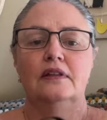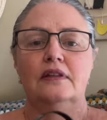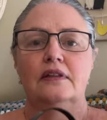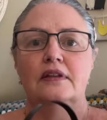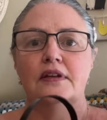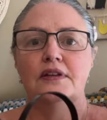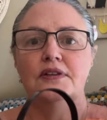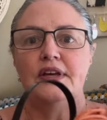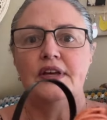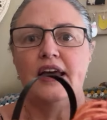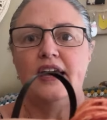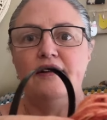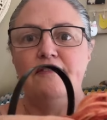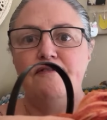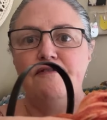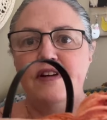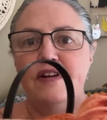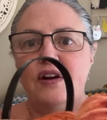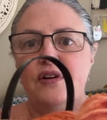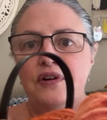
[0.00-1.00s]
there's a
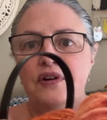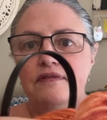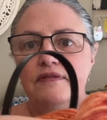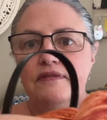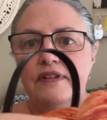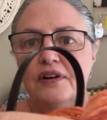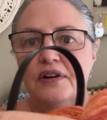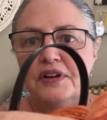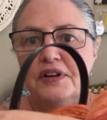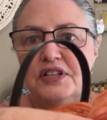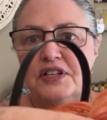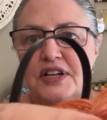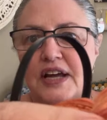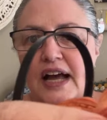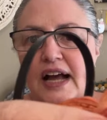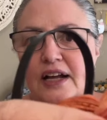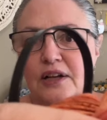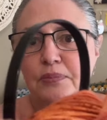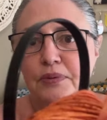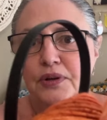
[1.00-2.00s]
very, very
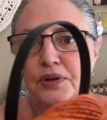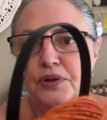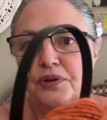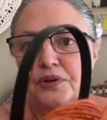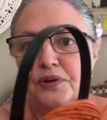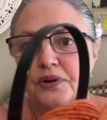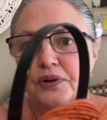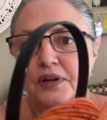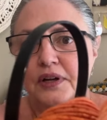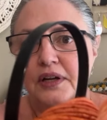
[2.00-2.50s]
dark blue.